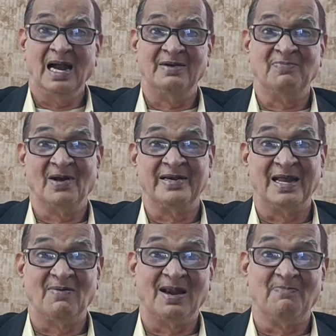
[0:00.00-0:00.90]
and
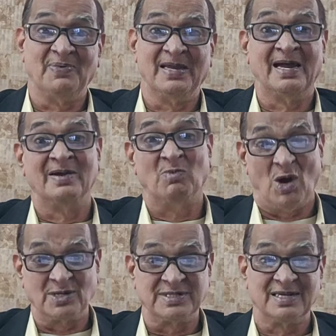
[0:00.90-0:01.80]
for developing
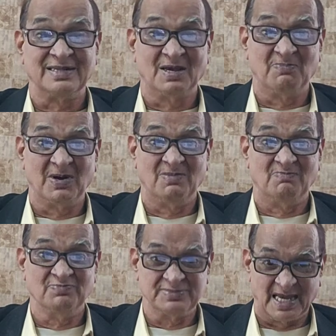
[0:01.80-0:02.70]
and washing the
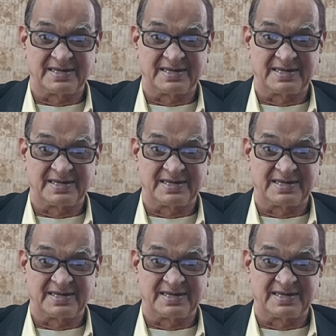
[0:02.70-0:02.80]
film